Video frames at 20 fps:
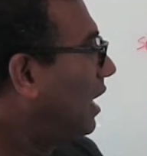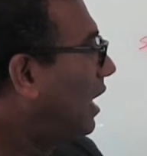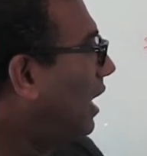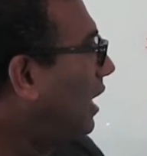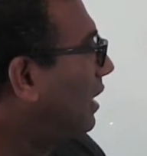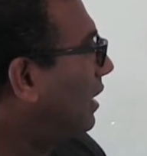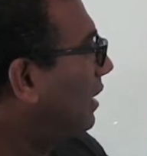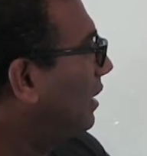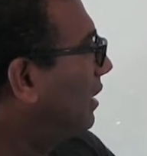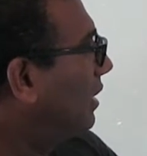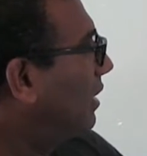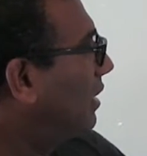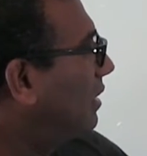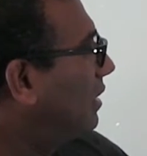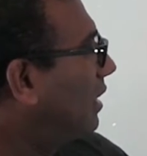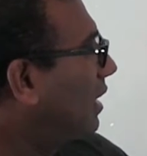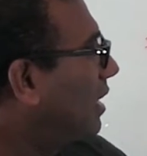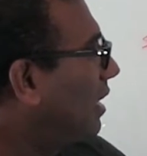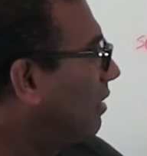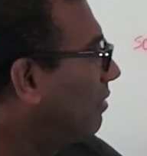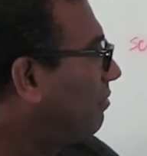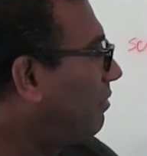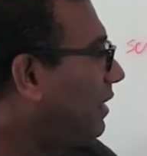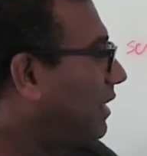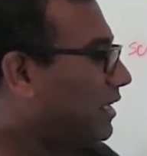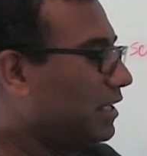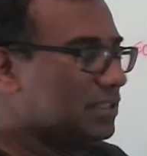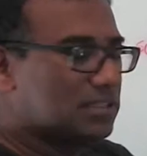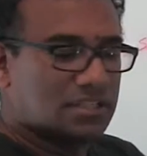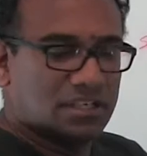And the
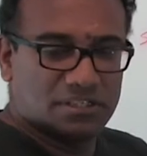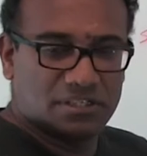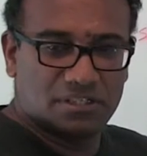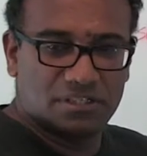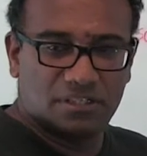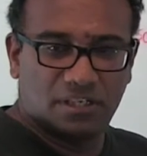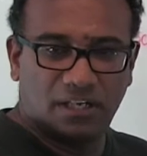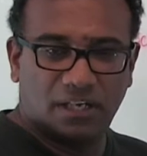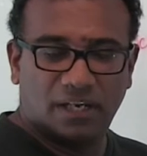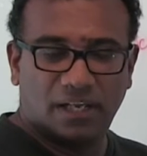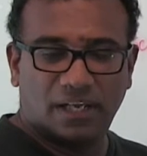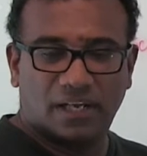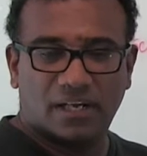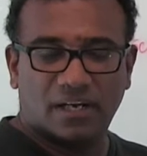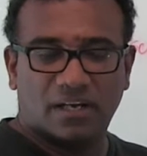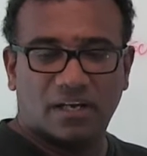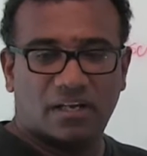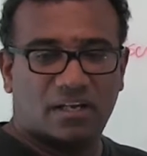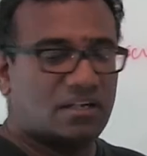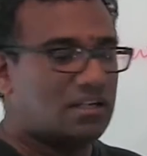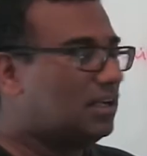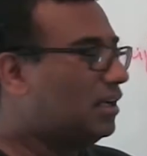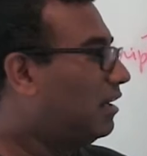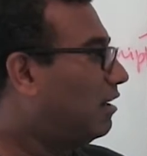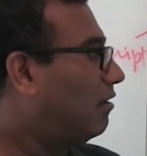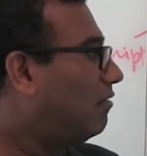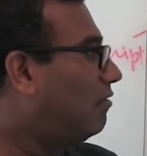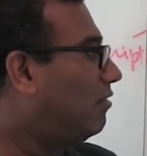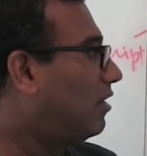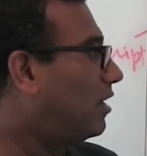config is essentially like
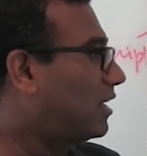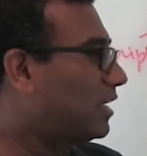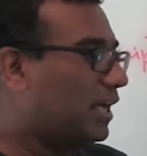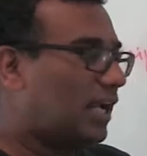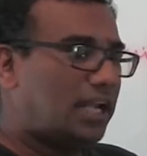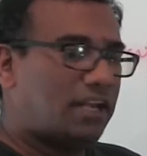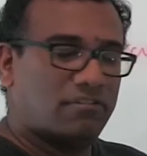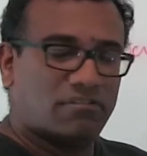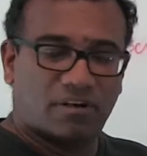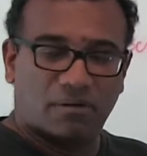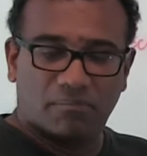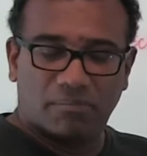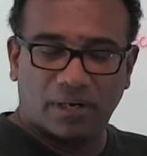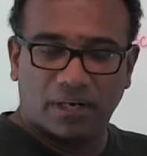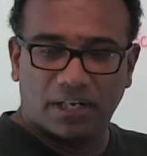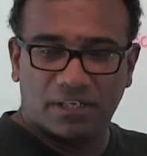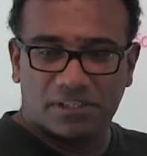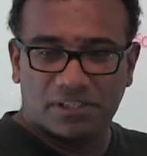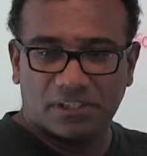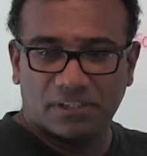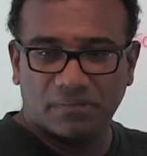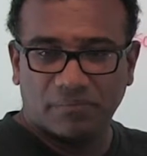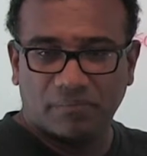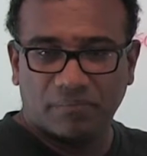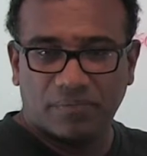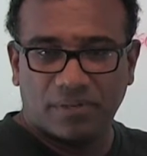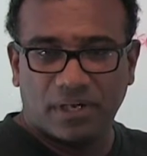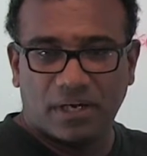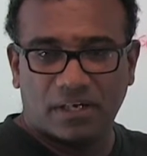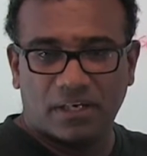for native
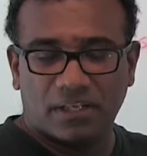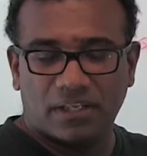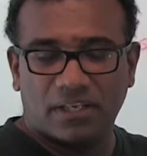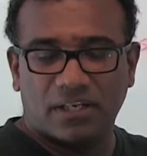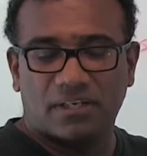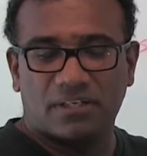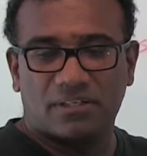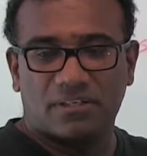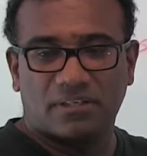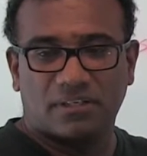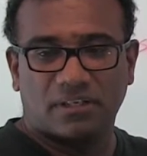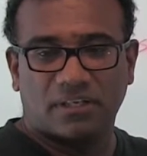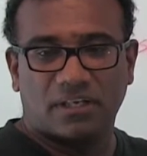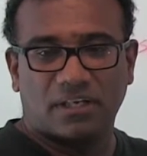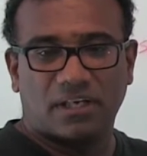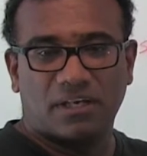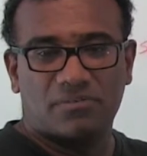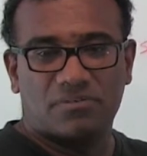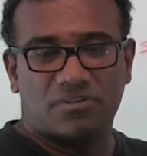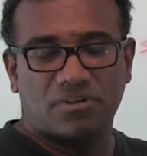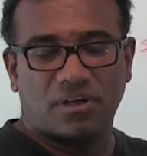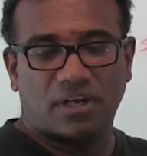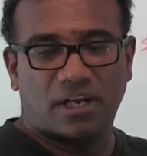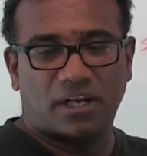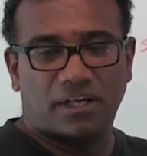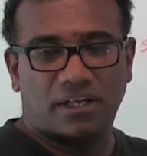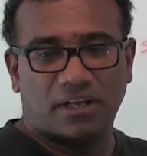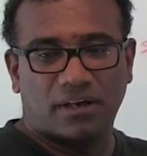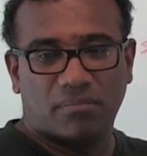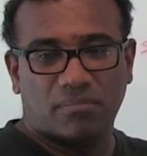compilation, and that is gives you an
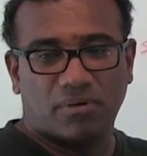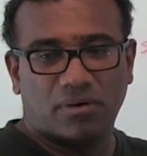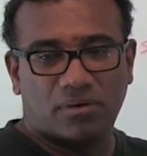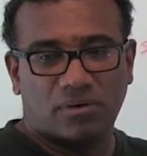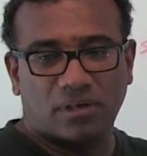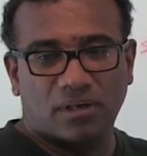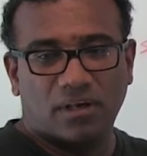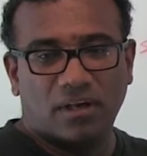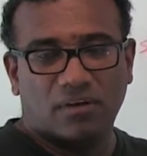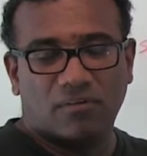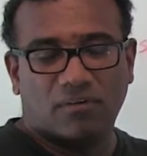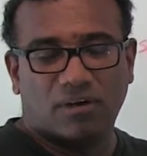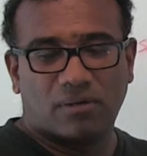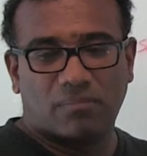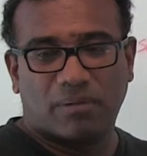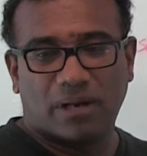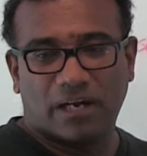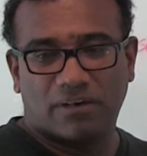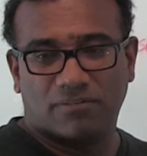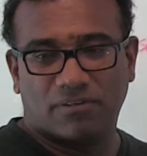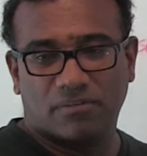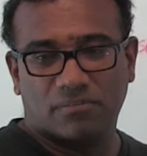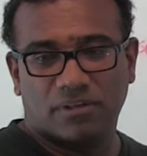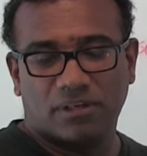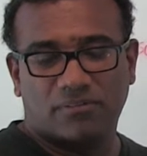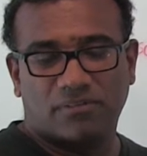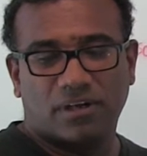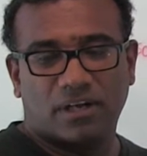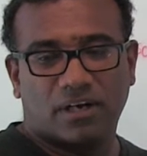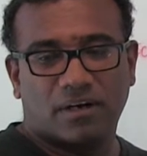idea about what platform
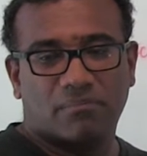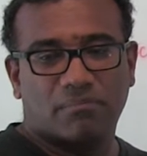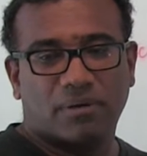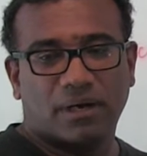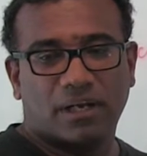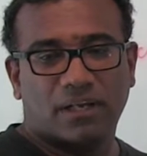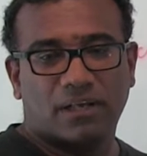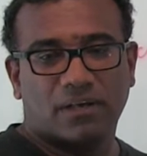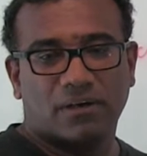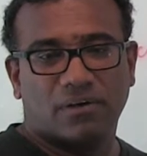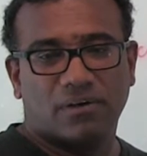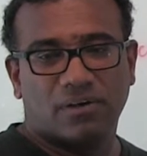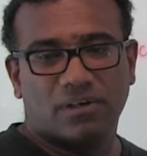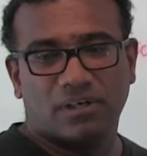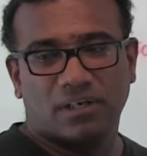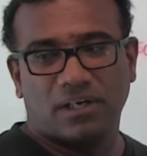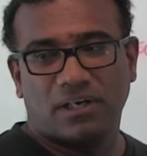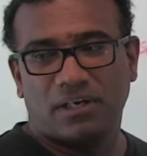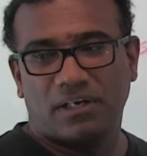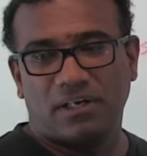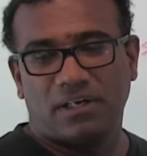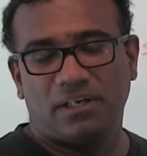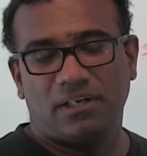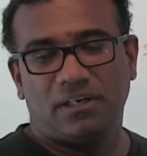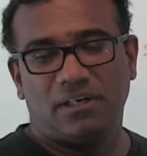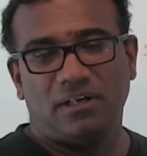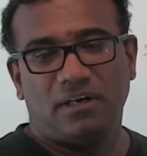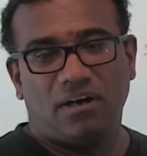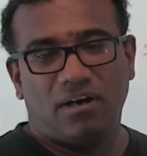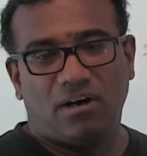that we are compiling on
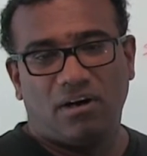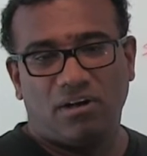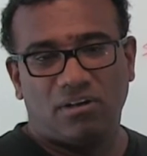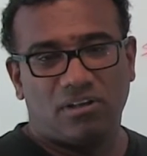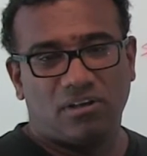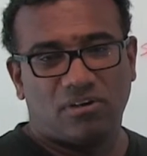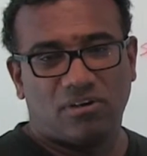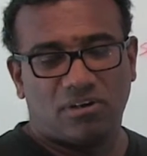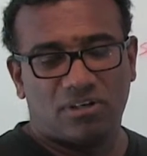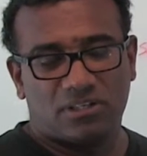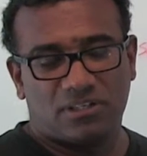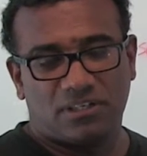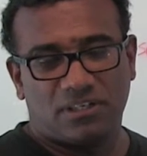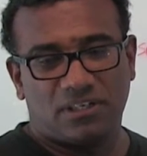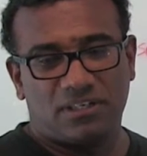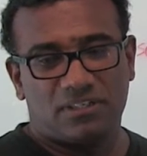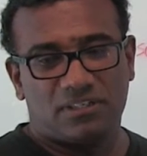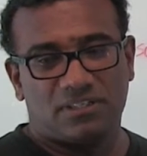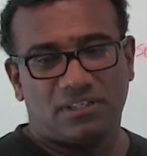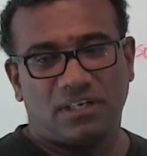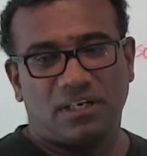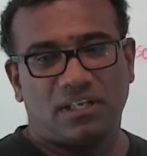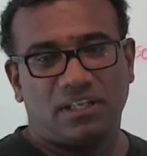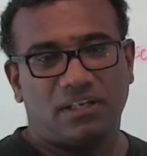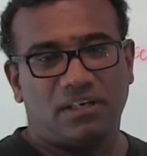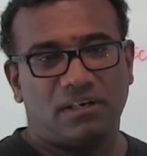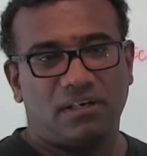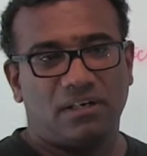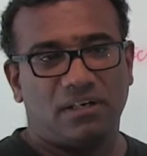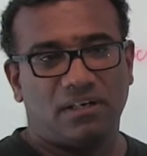and all the constants and
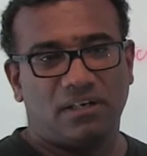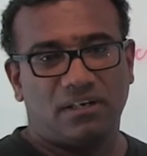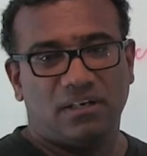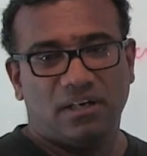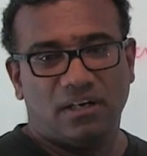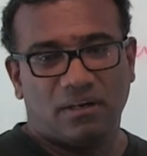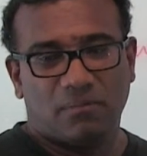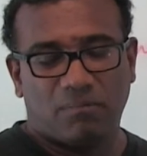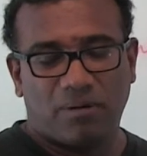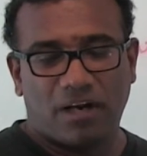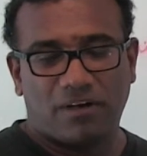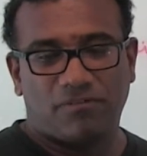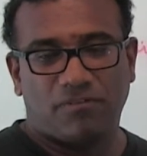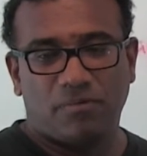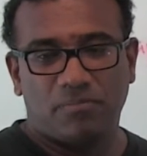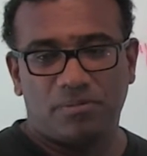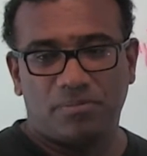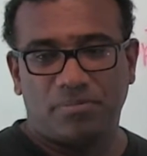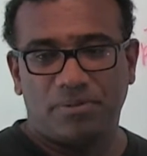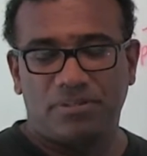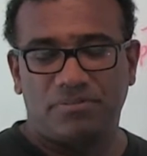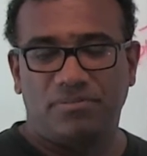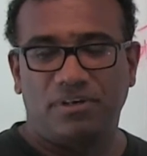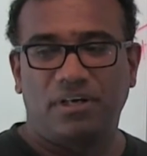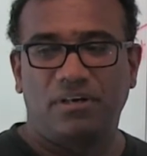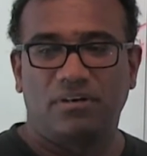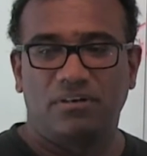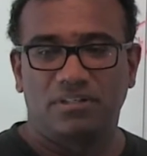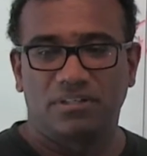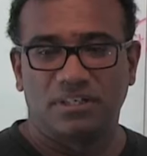other platform
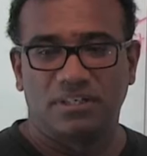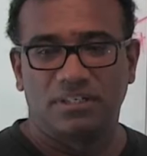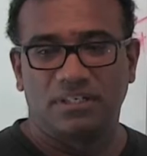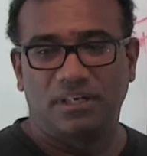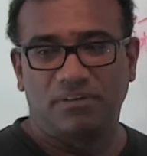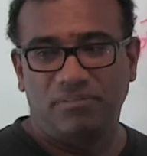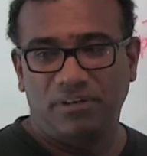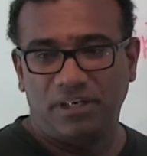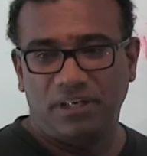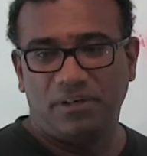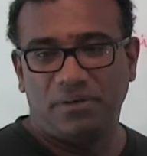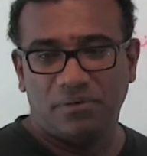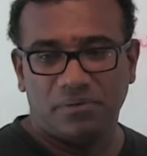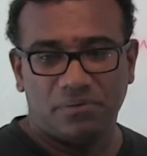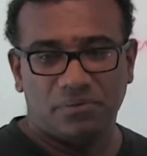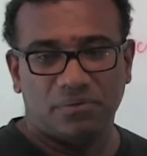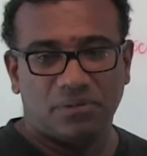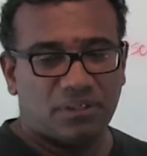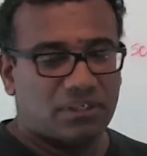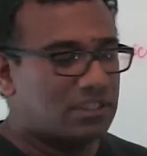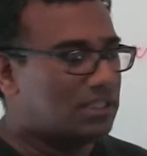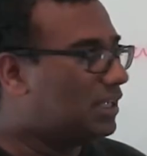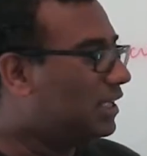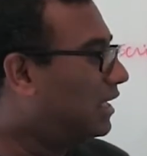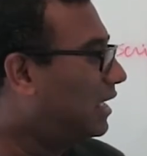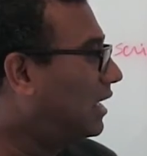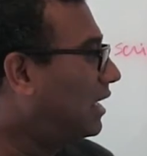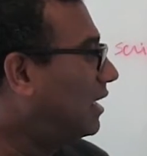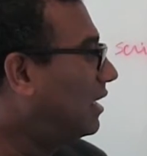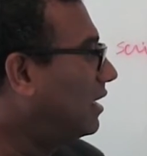specific constants that we need to
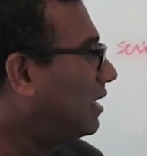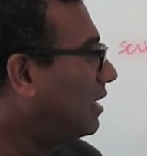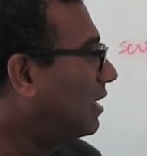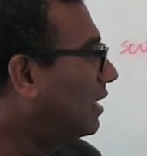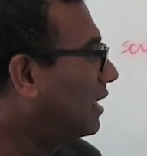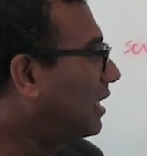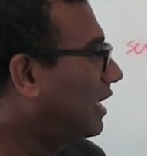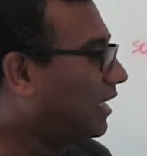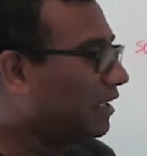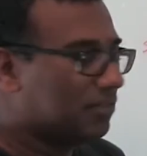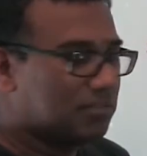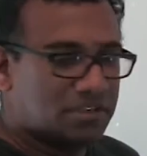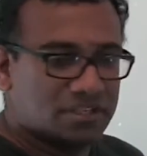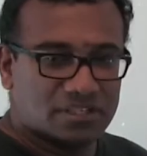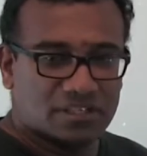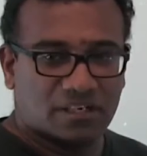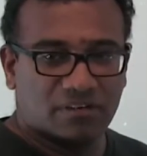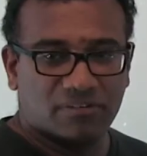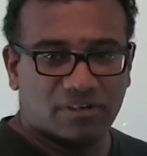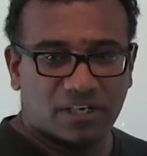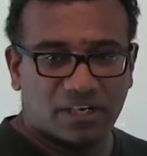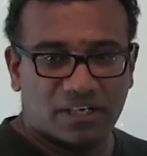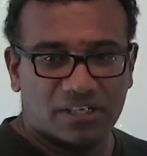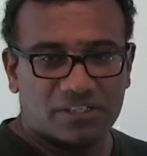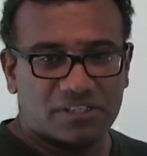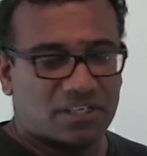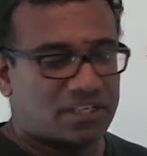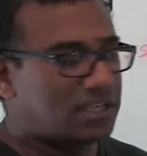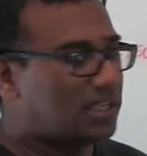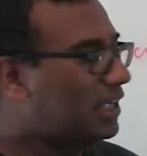kind of discover
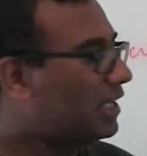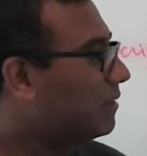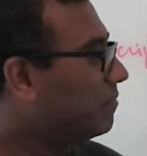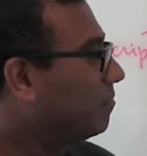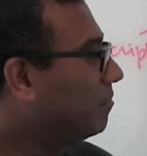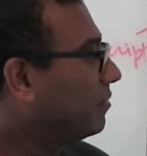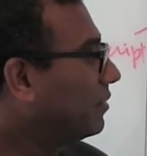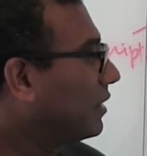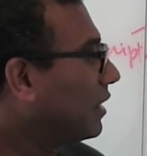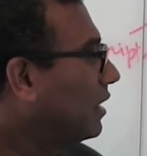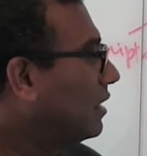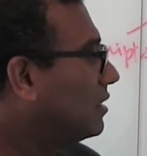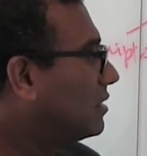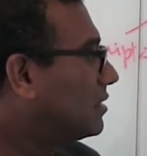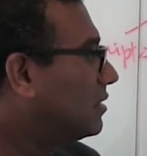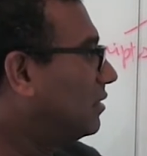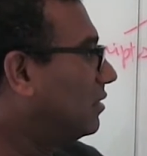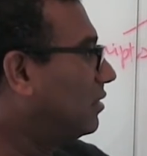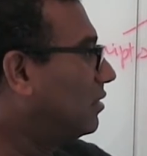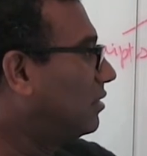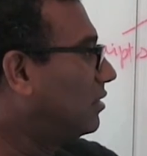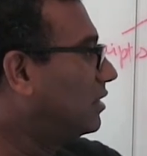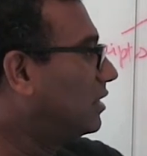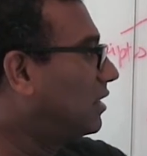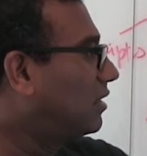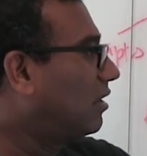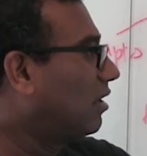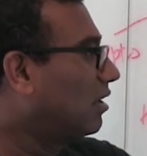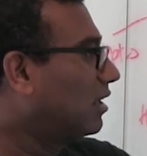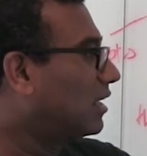and generate. So
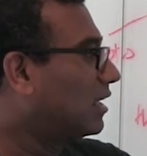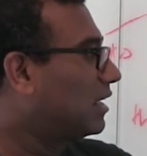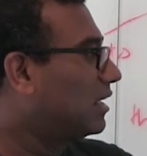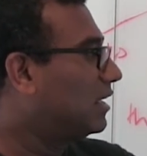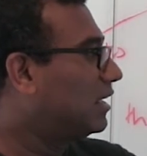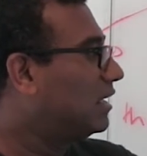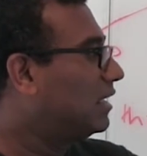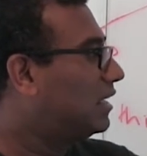the Docker